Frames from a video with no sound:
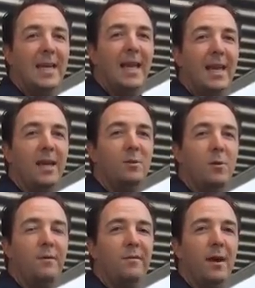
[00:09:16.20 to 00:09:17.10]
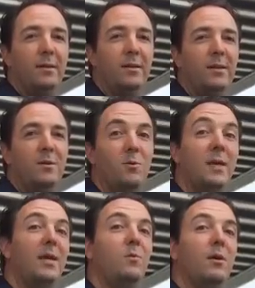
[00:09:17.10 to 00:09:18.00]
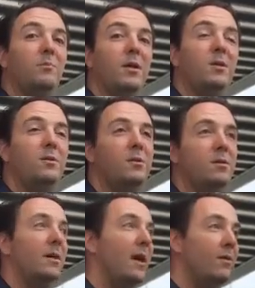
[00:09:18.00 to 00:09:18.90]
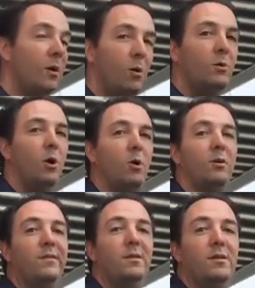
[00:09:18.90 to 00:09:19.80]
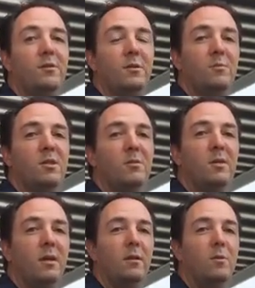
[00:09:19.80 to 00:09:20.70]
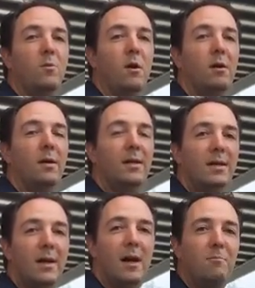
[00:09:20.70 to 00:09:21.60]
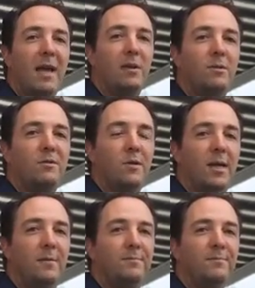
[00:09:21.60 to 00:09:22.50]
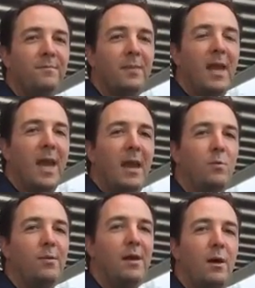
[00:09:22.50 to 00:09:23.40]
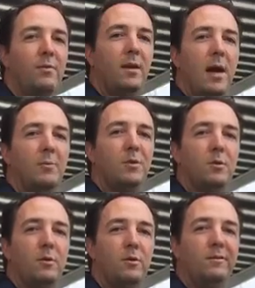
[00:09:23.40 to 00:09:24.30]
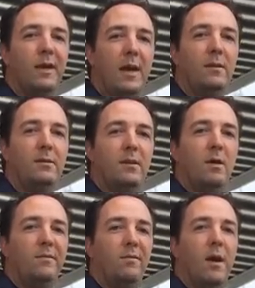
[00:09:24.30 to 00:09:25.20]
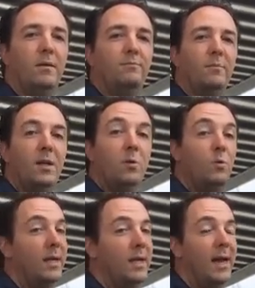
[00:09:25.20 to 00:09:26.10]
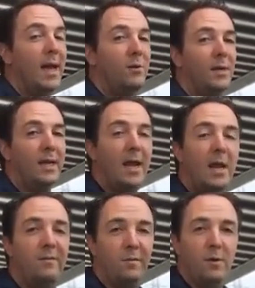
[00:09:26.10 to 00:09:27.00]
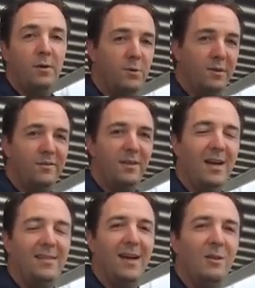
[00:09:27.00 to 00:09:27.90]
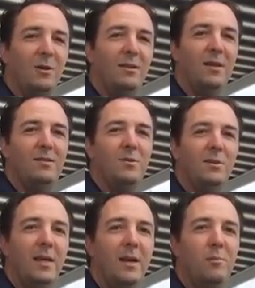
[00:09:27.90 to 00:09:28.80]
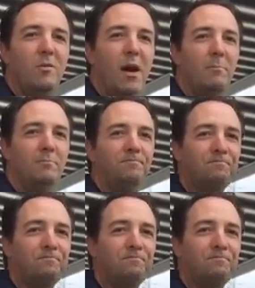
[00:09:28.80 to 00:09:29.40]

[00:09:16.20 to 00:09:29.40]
And quite frankly, you don't need one because, again, the whole goal of this system is to be a little more maintenance-free. And without the optional valance out front, we can add it for you. So if you like that look, that's certainly not a problem.